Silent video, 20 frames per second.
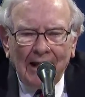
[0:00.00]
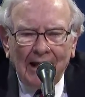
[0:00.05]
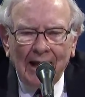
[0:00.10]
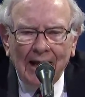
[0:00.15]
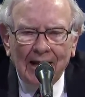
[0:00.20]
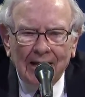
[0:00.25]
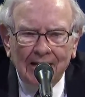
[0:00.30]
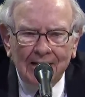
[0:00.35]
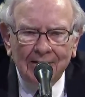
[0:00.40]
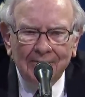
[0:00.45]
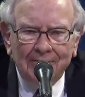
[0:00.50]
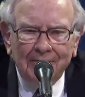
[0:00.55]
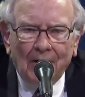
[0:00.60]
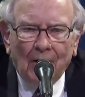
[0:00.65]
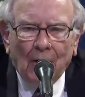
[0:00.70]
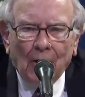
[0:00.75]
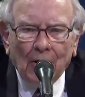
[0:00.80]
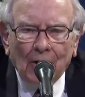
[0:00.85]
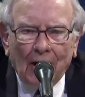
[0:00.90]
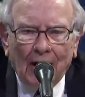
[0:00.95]
and if
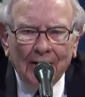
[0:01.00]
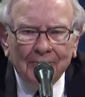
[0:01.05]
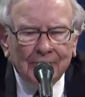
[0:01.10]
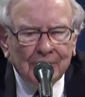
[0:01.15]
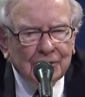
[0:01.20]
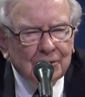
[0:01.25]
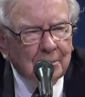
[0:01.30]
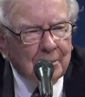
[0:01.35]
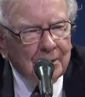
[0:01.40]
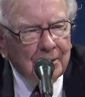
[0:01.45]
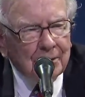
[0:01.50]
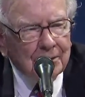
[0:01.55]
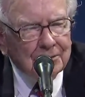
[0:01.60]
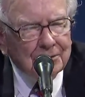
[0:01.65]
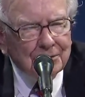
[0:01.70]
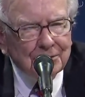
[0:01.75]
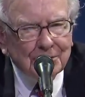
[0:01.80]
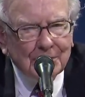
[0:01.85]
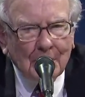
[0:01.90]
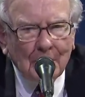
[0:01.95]
our life
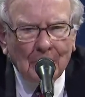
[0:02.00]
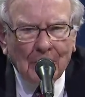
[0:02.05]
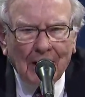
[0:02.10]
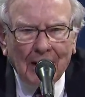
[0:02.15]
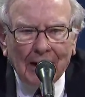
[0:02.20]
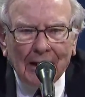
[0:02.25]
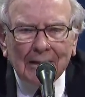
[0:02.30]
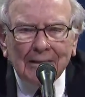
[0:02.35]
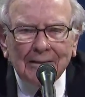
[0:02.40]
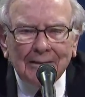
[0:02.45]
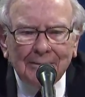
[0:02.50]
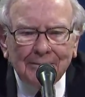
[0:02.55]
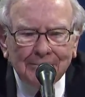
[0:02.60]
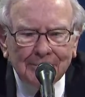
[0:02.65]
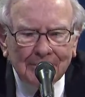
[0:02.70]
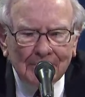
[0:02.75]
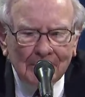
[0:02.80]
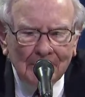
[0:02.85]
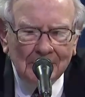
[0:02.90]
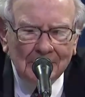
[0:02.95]
experiences combined
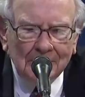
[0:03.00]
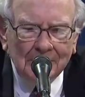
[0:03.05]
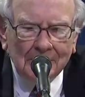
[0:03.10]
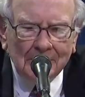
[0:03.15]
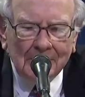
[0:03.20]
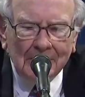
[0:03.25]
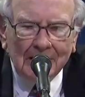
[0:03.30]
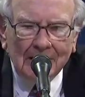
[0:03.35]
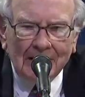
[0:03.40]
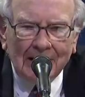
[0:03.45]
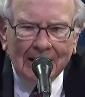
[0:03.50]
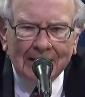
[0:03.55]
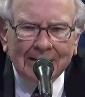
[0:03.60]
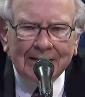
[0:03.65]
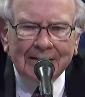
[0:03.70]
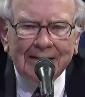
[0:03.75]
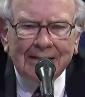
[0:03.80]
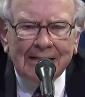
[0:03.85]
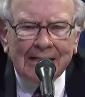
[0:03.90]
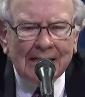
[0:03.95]

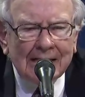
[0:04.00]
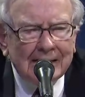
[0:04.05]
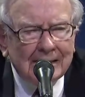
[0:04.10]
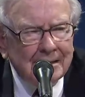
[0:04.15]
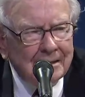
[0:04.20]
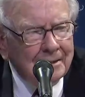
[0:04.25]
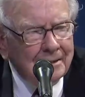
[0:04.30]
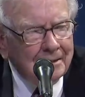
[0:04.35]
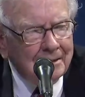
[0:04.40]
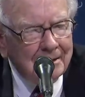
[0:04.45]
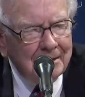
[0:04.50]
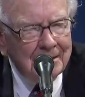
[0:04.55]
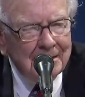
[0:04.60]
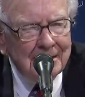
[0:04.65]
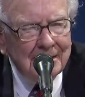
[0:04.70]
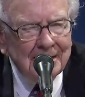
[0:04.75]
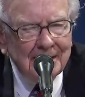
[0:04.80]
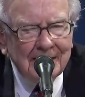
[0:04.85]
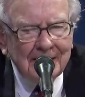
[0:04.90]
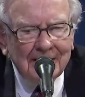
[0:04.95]
exceed
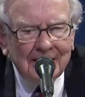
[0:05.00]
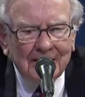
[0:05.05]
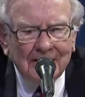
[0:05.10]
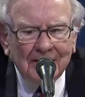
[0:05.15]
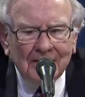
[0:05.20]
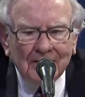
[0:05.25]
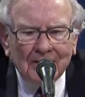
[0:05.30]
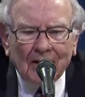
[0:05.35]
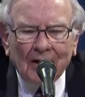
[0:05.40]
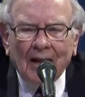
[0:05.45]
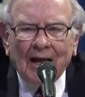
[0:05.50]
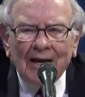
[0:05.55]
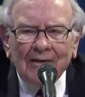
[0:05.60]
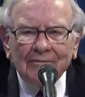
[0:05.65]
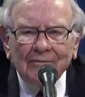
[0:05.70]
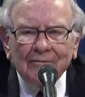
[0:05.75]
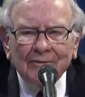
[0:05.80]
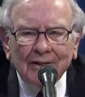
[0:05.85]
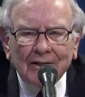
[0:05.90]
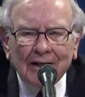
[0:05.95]
the
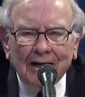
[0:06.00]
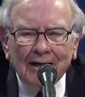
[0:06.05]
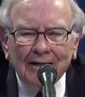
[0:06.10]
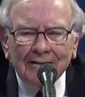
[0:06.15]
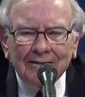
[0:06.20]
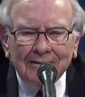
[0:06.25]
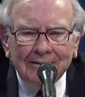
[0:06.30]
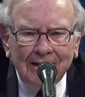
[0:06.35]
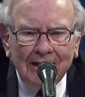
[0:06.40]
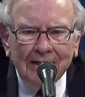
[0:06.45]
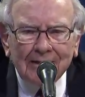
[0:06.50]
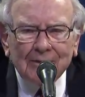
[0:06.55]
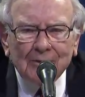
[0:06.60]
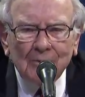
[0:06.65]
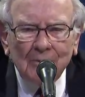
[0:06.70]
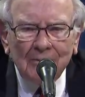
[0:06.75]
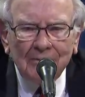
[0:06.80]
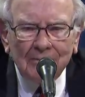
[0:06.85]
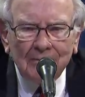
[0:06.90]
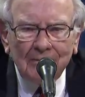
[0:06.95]
life of the United
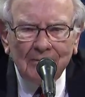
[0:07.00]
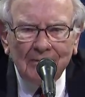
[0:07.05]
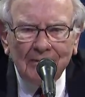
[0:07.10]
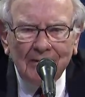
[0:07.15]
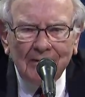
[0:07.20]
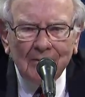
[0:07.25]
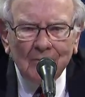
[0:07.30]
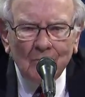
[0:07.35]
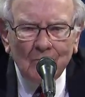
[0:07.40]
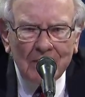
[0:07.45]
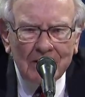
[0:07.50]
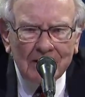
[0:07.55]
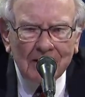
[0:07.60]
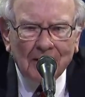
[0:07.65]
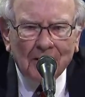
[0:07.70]
States, we